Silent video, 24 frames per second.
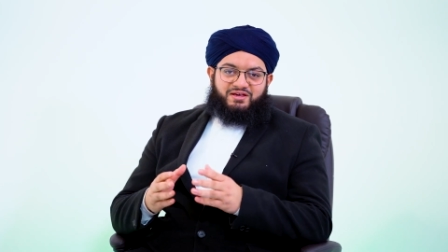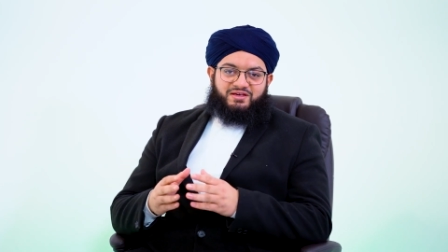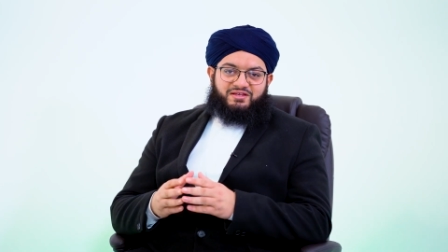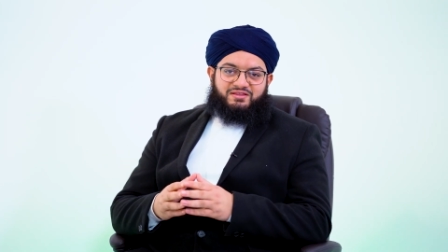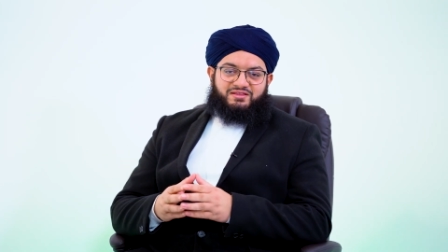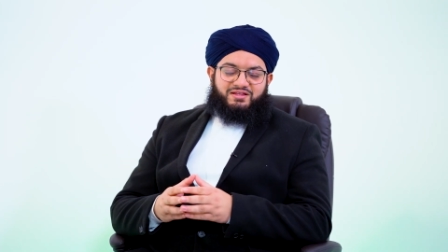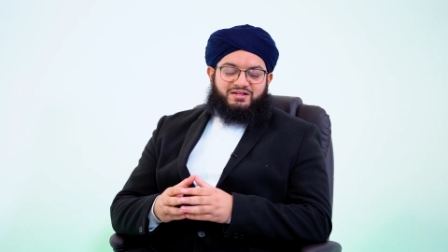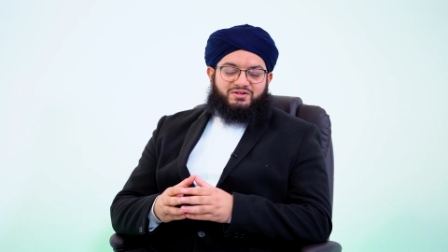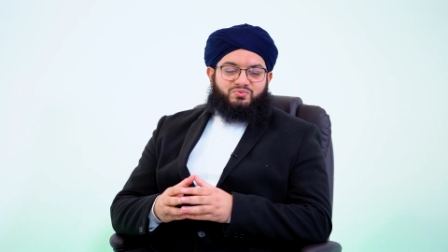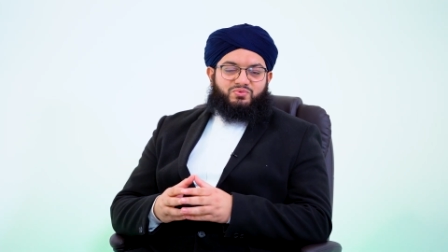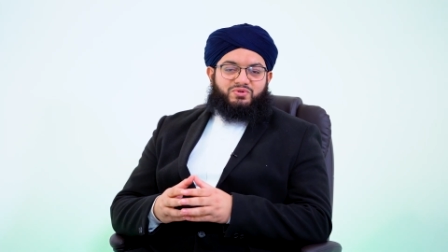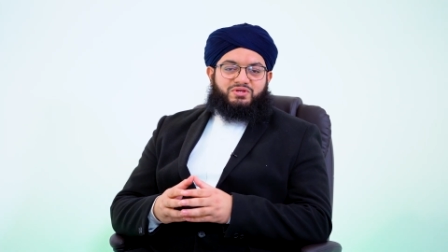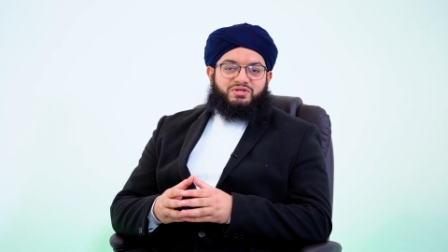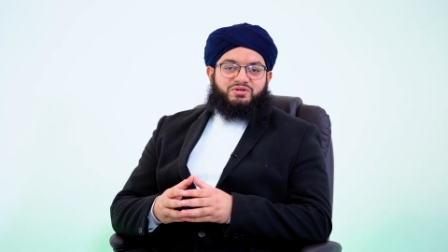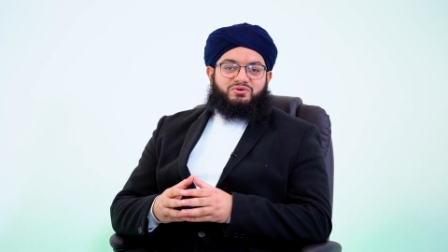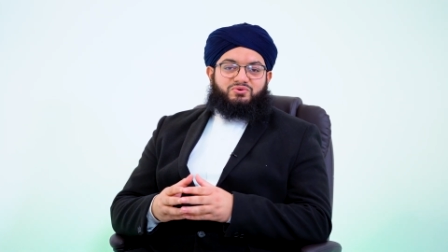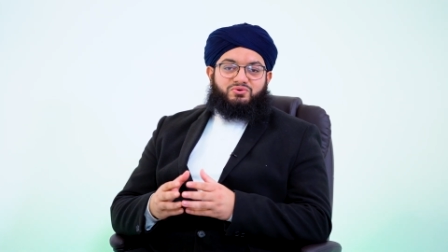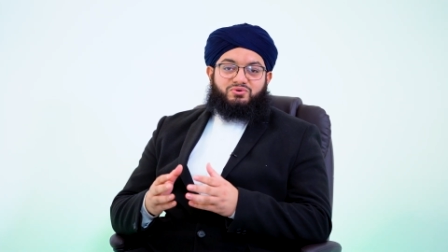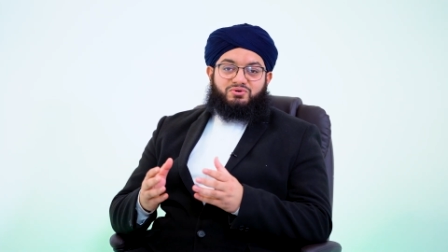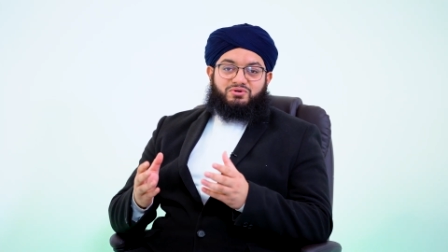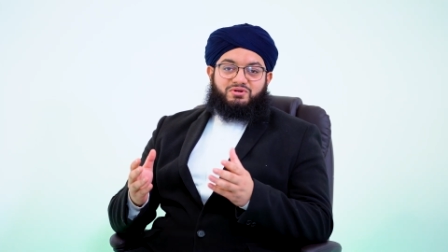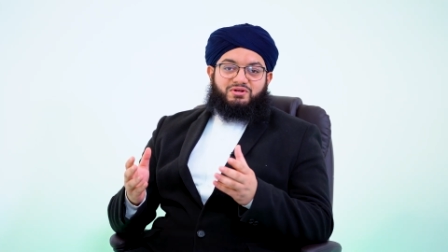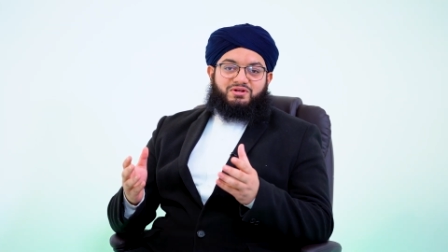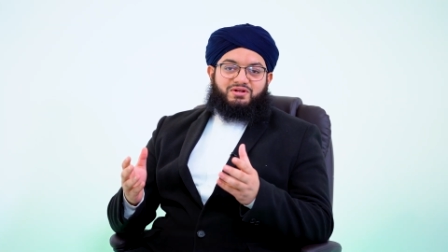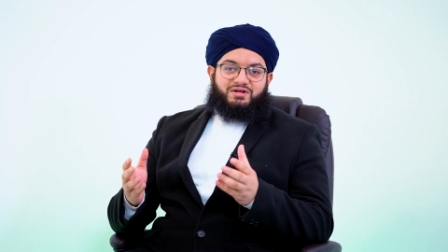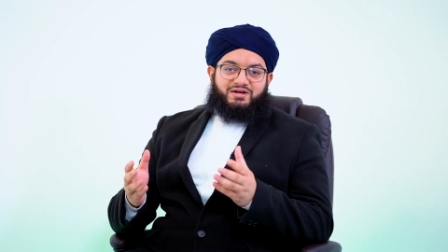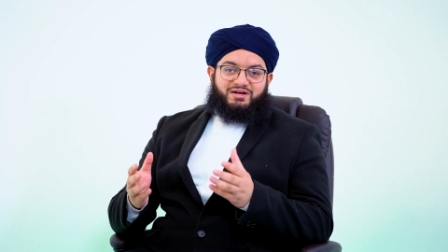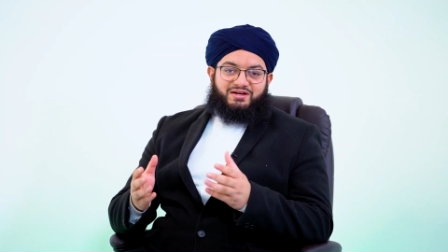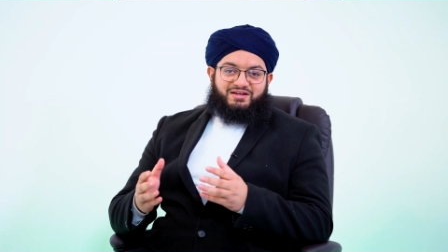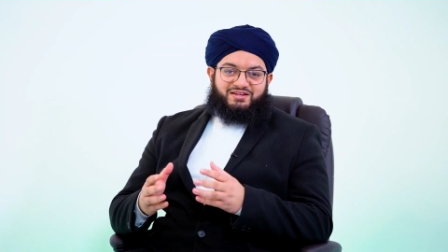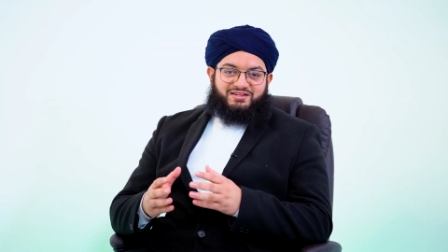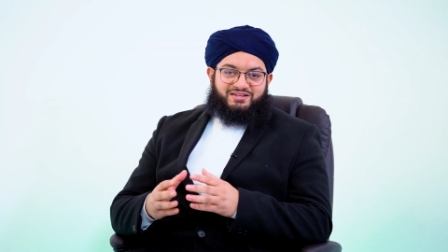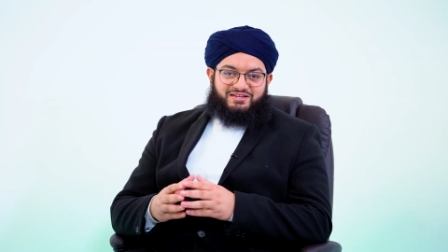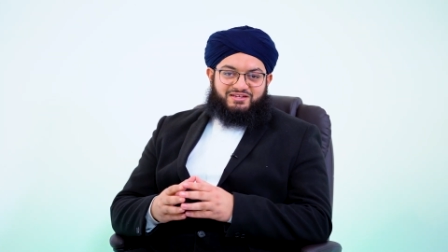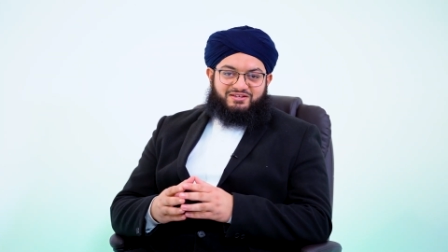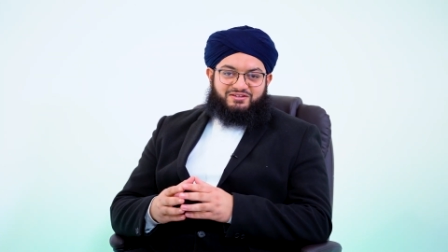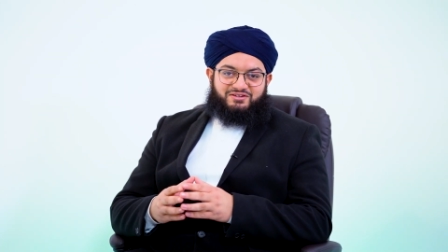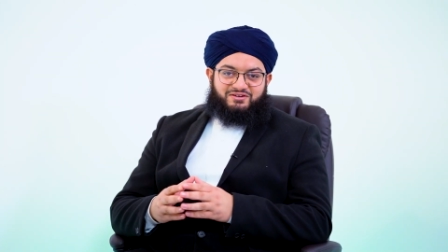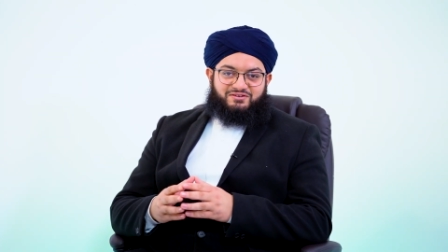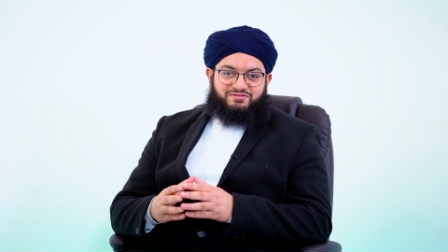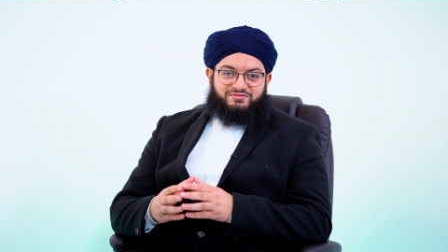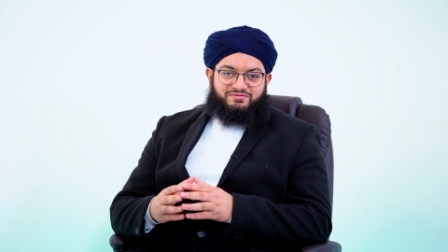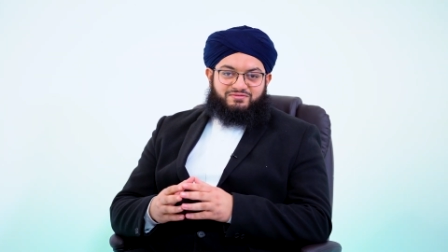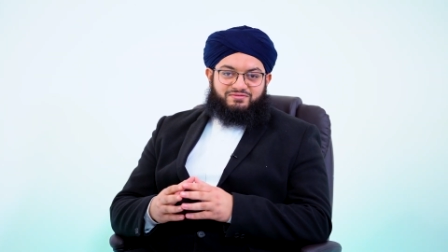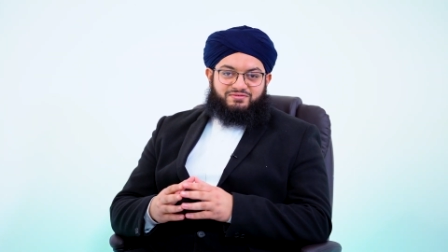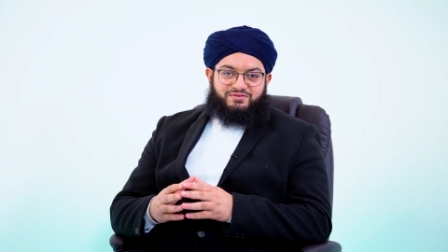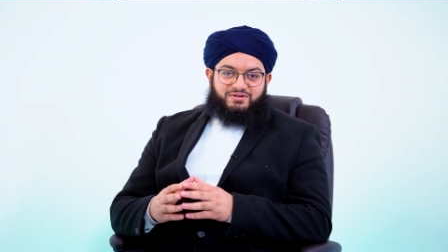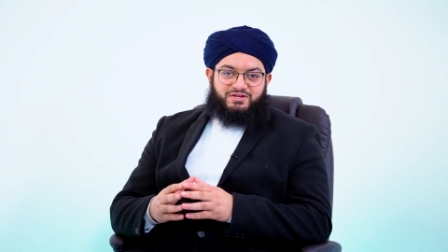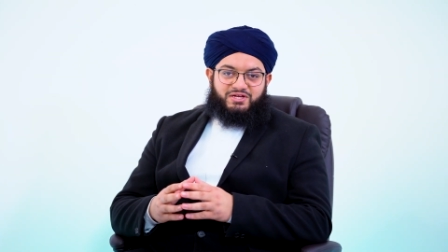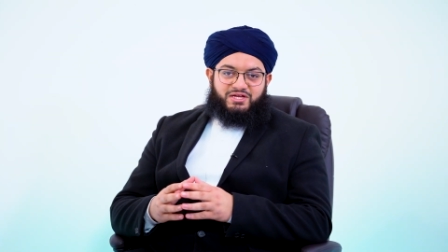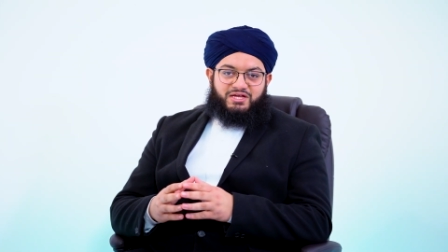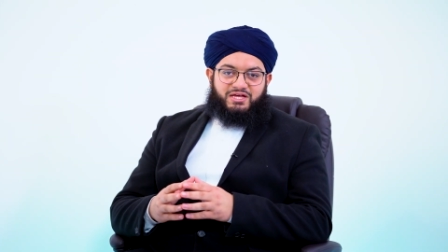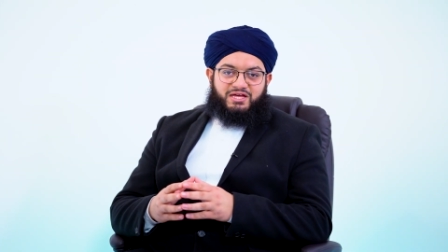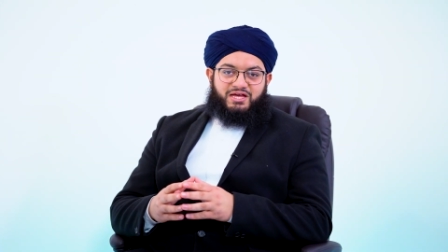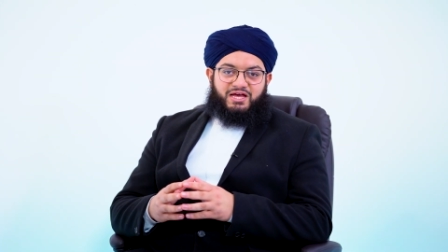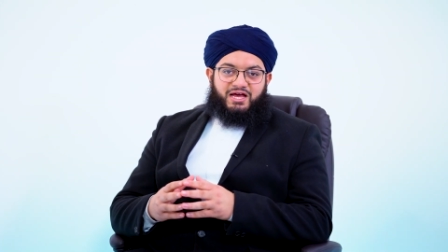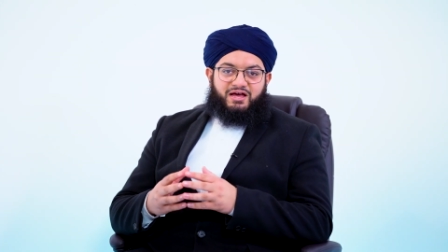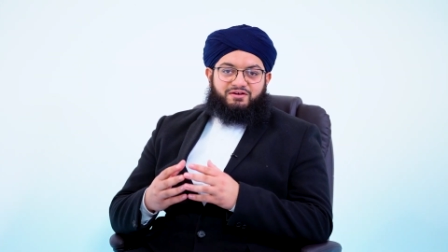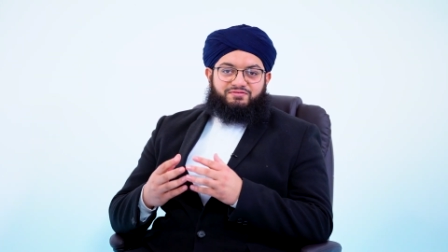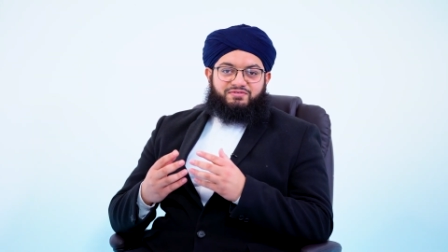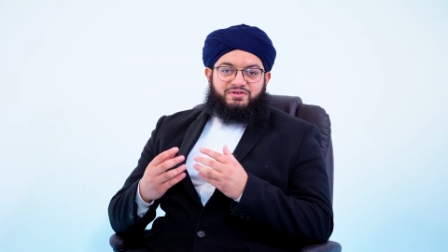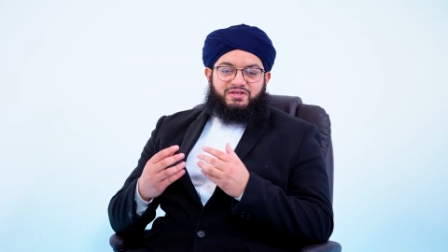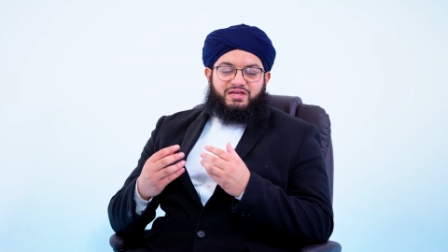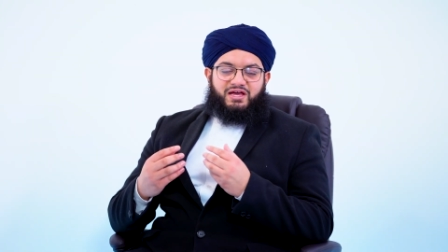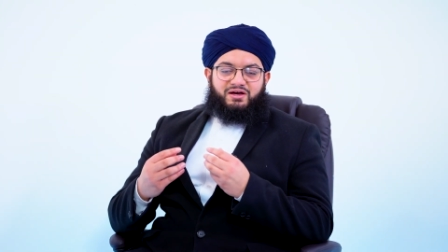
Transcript: that we all are in need of, having